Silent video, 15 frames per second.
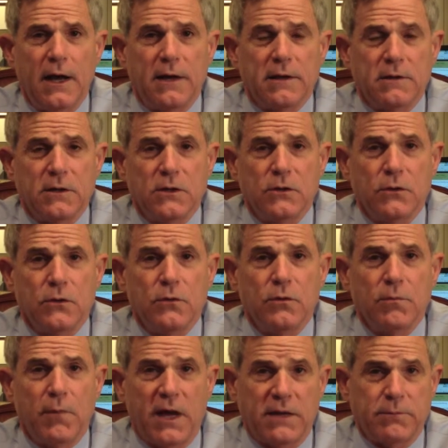you
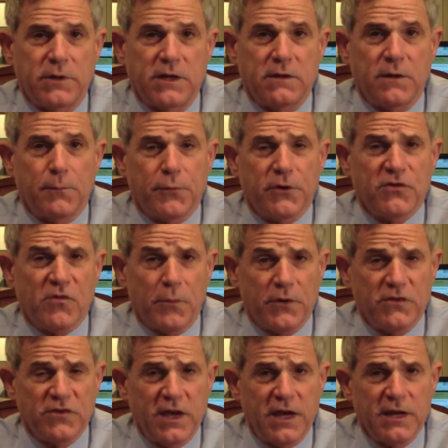might be the personal
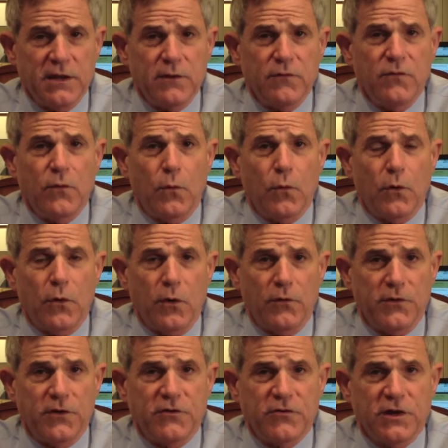representative or
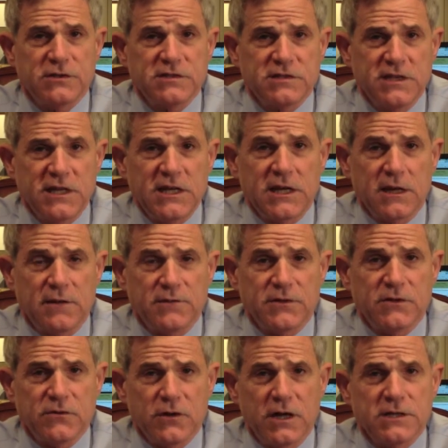the trustee of a
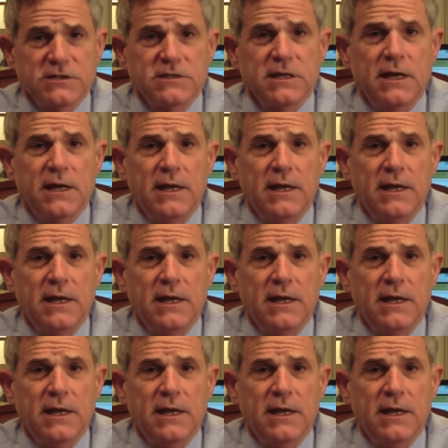trust,